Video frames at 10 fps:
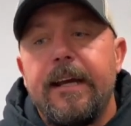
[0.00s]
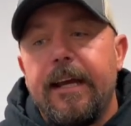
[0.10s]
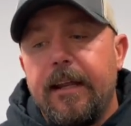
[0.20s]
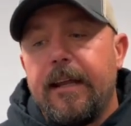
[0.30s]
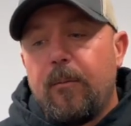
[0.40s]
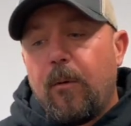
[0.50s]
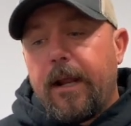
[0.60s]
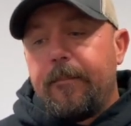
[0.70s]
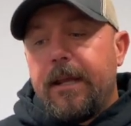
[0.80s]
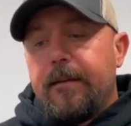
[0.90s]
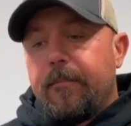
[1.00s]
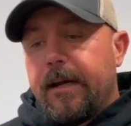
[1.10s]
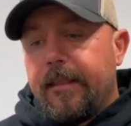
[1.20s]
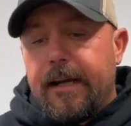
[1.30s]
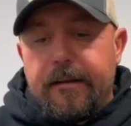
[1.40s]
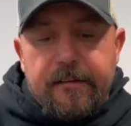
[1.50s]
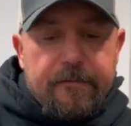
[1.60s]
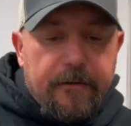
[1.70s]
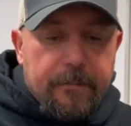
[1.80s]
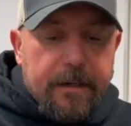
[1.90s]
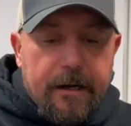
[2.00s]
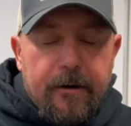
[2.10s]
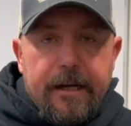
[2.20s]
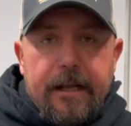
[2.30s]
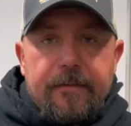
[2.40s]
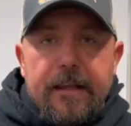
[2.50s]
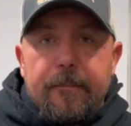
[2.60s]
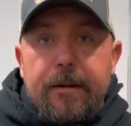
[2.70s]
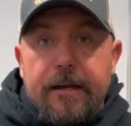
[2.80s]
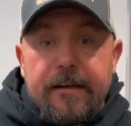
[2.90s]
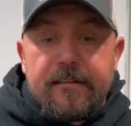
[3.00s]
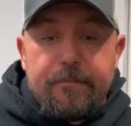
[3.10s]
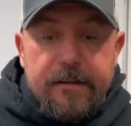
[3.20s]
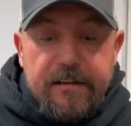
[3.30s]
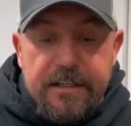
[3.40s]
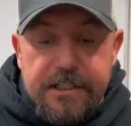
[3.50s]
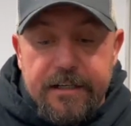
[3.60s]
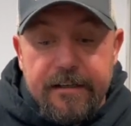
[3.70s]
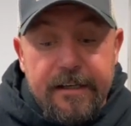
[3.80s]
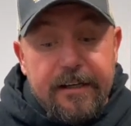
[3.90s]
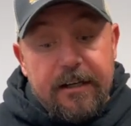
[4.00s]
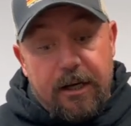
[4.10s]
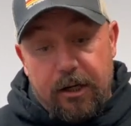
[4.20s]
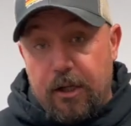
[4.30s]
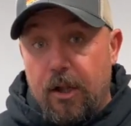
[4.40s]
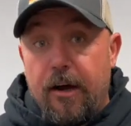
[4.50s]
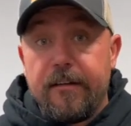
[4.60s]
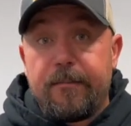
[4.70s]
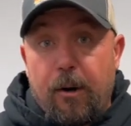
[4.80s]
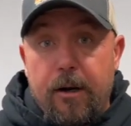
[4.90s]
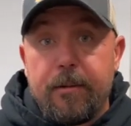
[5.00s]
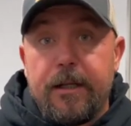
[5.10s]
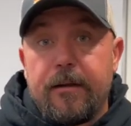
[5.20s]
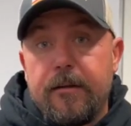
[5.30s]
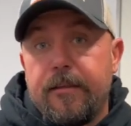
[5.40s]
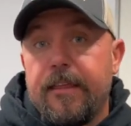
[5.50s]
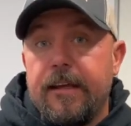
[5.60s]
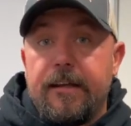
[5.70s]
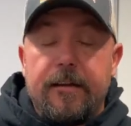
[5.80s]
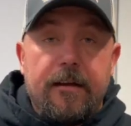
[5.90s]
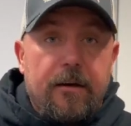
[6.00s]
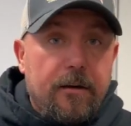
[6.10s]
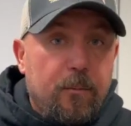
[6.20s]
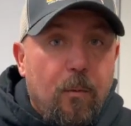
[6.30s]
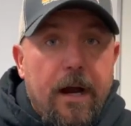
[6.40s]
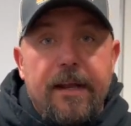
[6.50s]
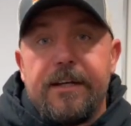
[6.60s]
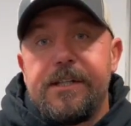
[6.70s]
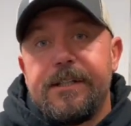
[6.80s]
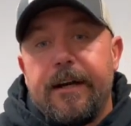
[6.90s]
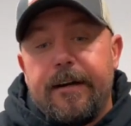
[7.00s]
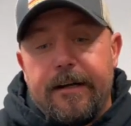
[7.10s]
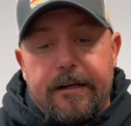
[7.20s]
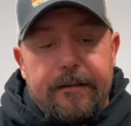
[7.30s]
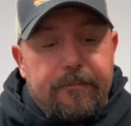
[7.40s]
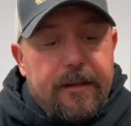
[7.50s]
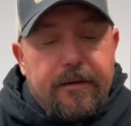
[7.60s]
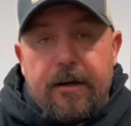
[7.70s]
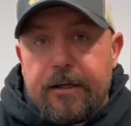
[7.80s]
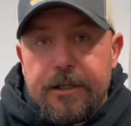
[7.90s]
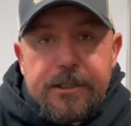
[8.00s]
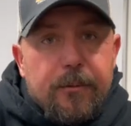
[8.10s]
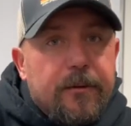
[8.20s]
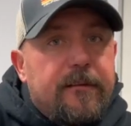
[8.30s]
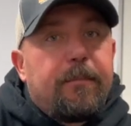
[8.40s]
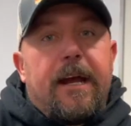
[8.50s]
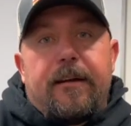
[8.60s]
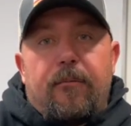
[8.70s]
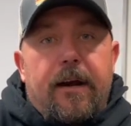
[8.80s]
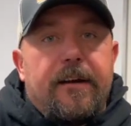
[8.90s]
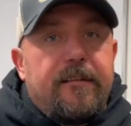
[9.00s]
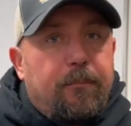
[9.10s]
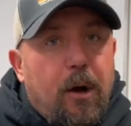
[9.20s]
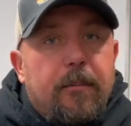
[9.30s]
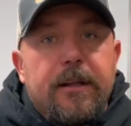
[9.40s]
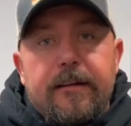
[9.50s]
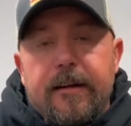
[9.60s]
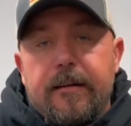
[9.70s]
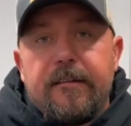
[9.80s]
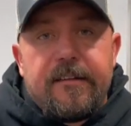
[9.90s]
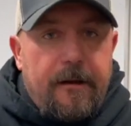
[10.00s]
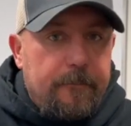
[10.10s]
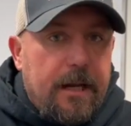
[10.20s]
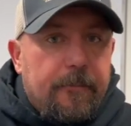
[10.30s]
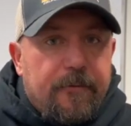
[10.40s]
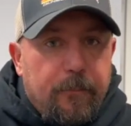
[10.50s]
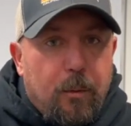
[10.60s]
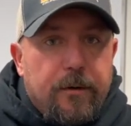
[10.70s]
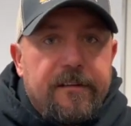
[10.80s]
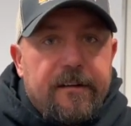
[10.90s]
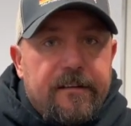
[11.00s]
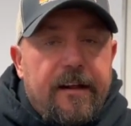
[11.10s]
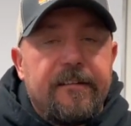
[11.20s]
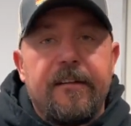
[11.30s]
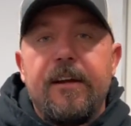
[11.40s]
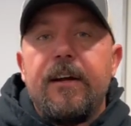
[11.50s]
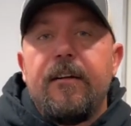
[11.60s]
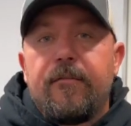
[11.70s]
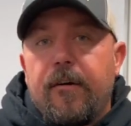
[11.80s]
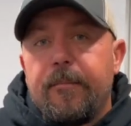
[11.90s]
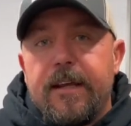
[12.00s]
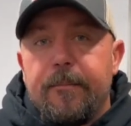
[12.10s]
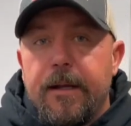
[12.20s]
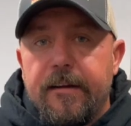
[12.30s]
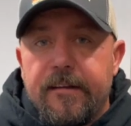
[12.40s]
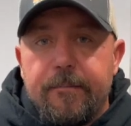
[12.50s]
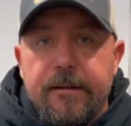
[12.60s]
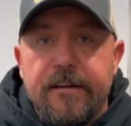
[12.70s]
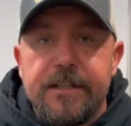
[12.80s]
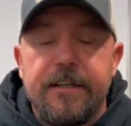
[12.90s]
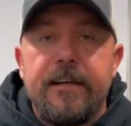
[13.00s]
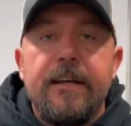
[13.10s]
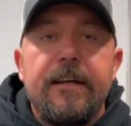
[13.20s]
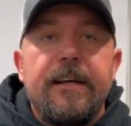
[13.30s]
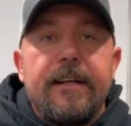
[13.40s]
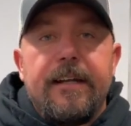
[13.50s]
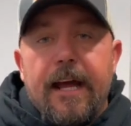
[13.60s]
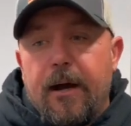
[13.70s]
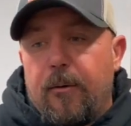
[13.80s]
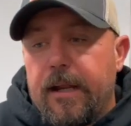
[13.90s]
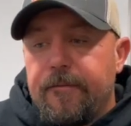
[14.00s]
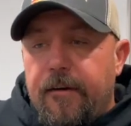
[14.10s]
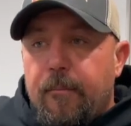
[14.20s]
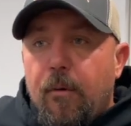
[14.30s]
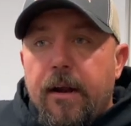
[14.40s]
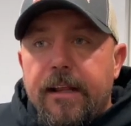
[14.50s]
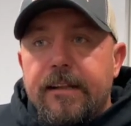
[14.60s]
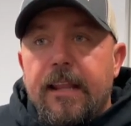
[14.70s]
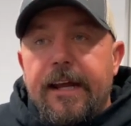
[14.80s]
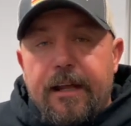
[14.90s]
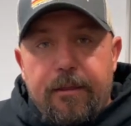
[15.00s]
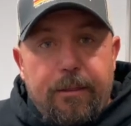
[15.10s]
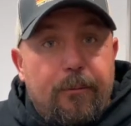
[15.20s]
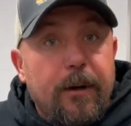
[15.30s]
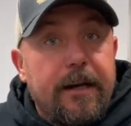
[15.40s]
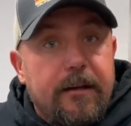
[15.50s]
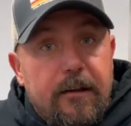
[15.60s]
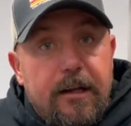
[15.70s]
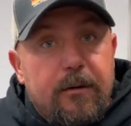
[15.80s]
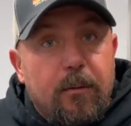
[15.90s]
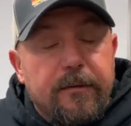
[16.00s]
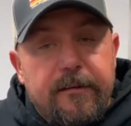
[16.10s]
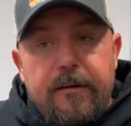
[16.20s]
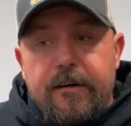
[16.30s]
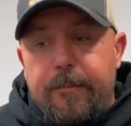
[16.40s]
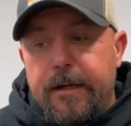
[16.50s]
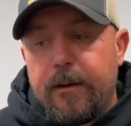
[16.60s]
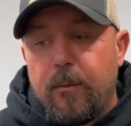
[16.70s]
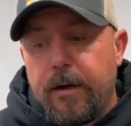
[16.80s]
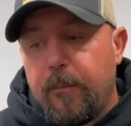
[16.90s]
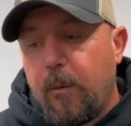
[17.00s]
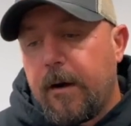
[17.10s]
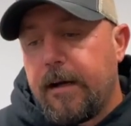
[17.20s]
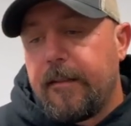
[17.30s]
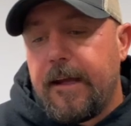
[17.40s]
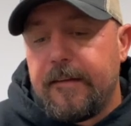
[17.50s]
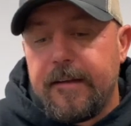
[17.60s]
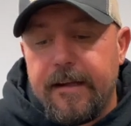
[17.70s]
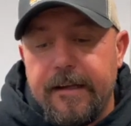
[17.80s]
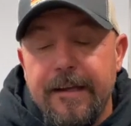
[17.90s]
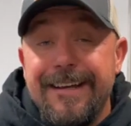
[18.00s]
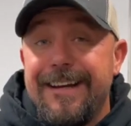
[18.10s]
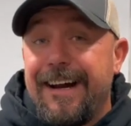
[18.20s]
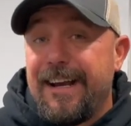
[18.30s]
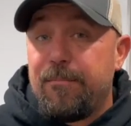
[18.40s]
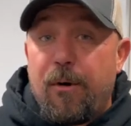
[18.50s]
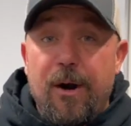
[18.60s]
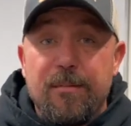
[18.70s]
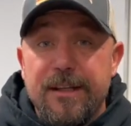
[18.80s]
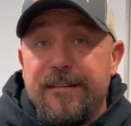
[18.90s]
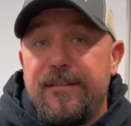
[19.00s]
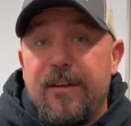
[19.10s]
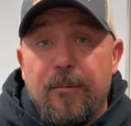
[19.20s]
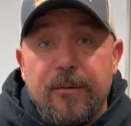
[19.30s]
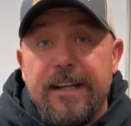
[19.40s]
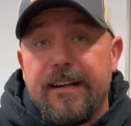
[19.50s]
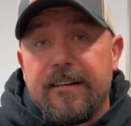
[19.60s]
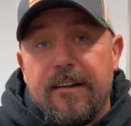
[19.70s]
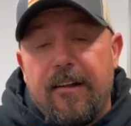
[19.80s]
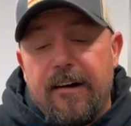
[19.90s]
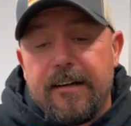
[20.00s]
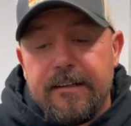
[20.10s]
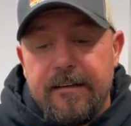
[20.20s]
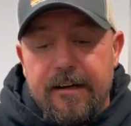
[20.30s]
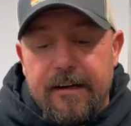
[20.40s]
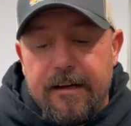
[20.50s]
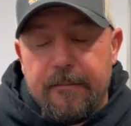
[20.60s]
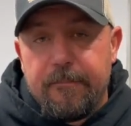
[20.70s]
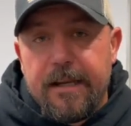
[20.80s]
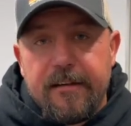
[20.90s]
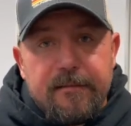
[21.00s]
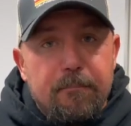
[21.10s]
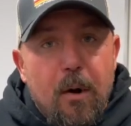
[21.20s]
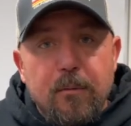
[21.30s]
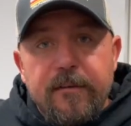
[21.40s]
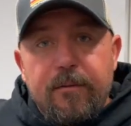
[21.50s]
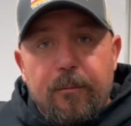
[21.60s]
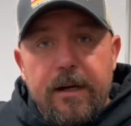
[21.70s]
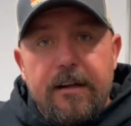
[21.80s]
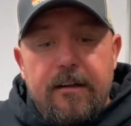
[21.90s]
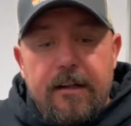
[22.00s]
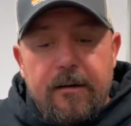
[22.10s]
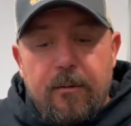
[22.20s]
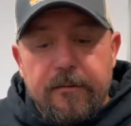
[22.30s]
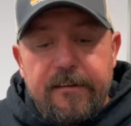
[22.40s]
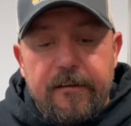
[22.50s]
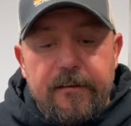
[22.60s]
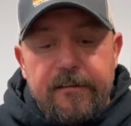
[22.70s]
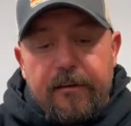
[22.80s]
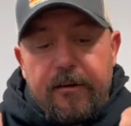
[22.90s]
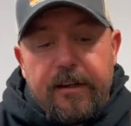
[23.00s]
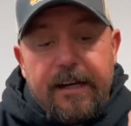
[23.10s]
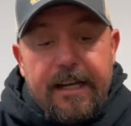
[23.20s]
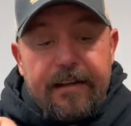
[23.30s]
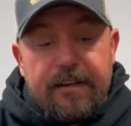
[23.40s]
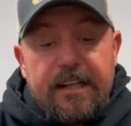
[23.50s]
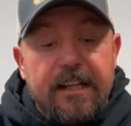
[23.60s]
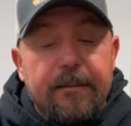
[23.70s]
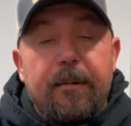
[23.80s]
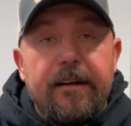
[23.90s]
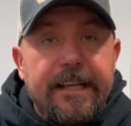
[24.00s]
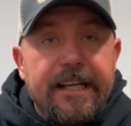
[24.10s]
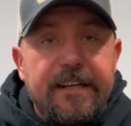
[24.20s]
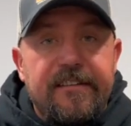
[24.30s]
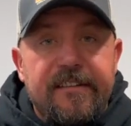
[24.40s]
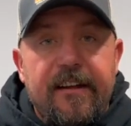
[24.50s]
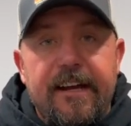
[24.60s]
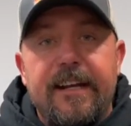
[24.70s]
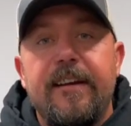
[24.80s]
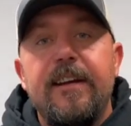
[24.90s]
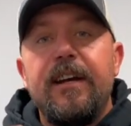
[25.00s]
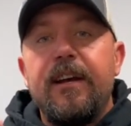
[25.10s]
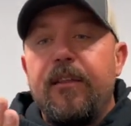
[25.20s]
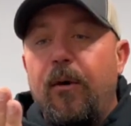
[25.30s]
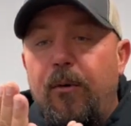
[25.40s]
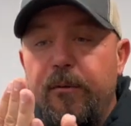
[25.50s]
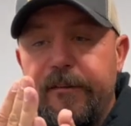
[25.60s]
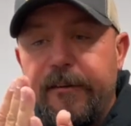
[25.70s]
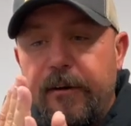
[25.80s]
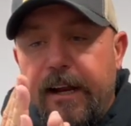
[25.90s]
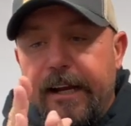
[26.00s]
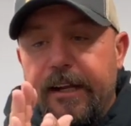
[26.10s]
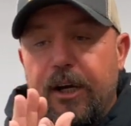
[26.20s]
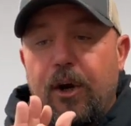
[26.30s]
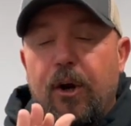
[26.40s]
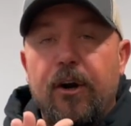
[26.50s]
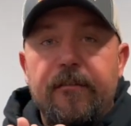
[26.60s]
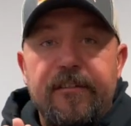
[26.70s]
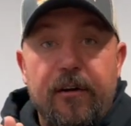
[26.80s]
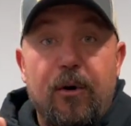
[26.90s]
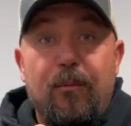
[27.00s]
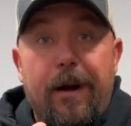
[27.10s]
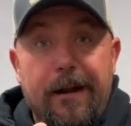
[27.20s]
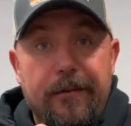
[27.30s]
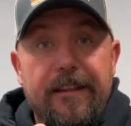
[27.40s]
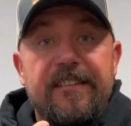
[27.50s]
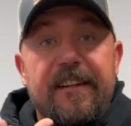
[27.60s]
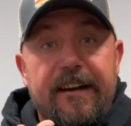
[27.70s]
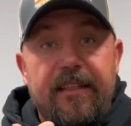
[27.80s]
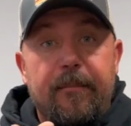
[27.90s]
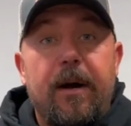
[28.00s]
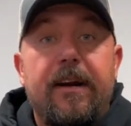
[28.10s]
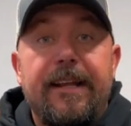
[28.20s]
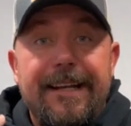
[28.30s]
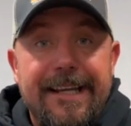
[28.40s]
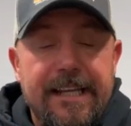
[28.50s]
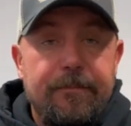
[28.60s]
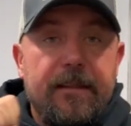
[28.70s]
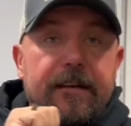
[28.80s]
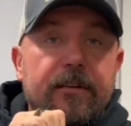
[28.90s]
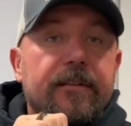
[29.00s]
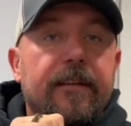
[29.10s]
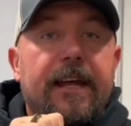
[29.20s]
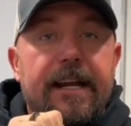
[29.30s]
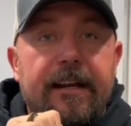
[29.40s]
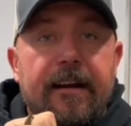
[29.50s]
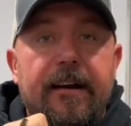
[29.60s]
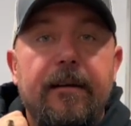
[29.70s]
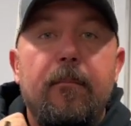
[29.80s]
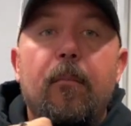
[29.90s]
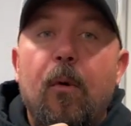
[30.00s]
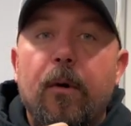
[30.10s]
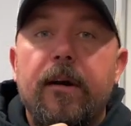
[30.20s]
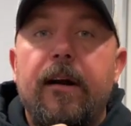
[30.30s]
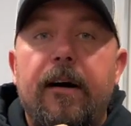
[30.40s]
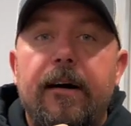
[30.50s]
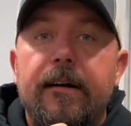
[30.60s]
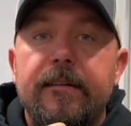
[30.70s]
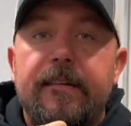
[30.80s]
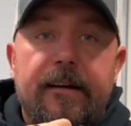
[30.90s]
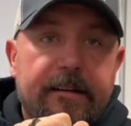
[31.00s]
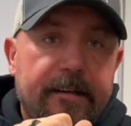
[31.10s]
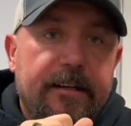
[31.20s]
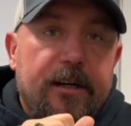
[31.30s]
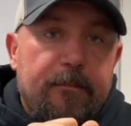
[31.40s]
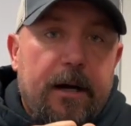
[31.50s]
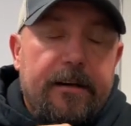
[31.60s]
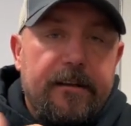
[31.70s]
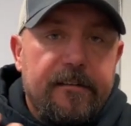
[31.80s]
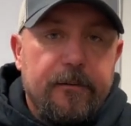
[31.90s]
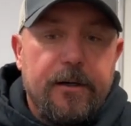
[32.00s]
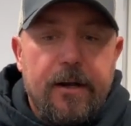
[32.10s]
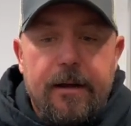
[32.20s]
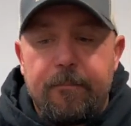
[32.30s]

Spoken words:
And what I mean by that is if I'm carrying at the appendix position, a claw is probably a good thing. A wedge, the Dr. Scholl's pad, right, is probably gonna set me up for more success from the appendix position. Now, if I'm running like a 3 o'clock holster, depending what I'm wearing that day, I probably don't need a claw because most 3 o'clock holsters are gonna have a clip on each side. The holster kind of curves around the side of the body to keep the hilt of that gun more tucked into your body so you're not